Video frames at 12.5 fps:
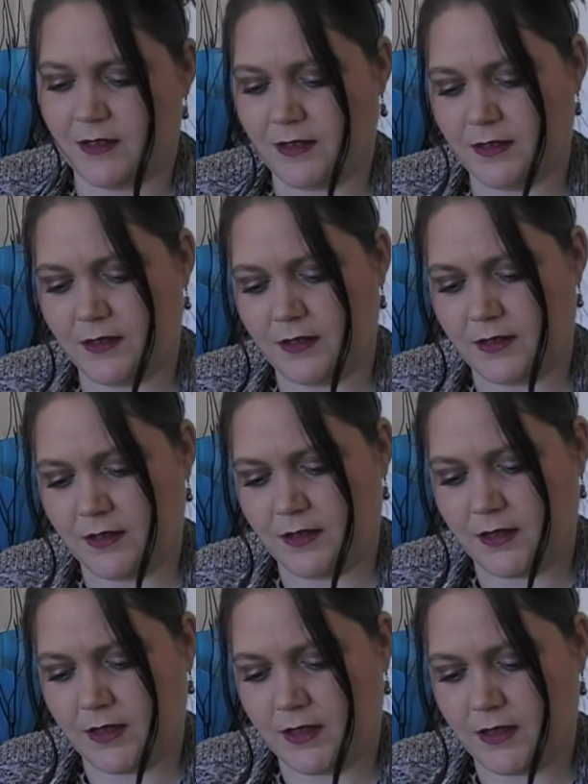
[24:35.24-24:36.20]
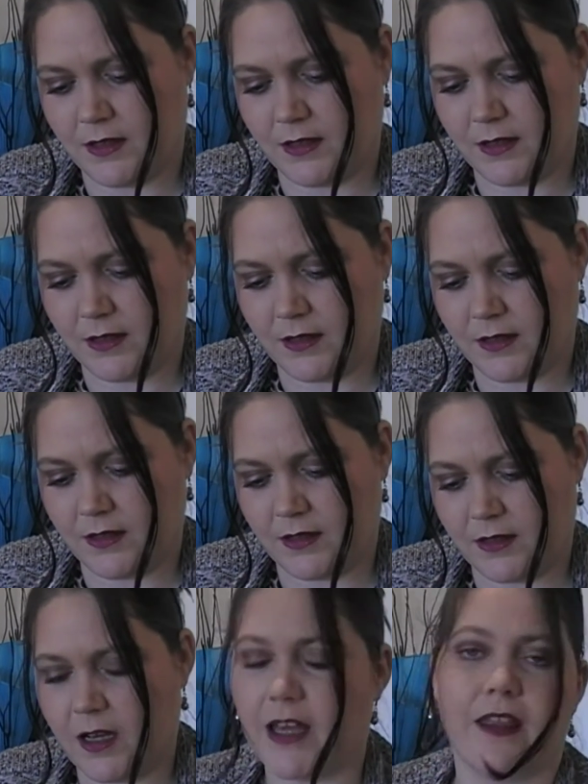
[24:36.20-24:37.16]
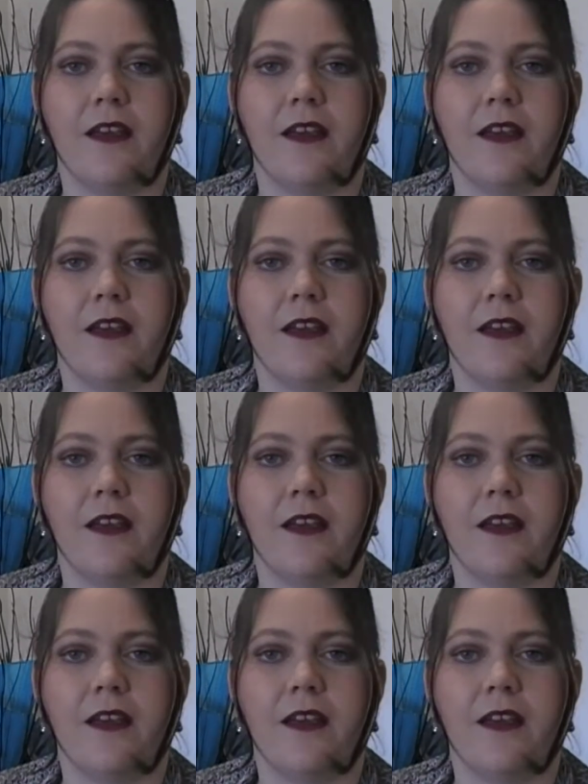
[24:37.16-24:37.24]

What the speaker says: [no speech]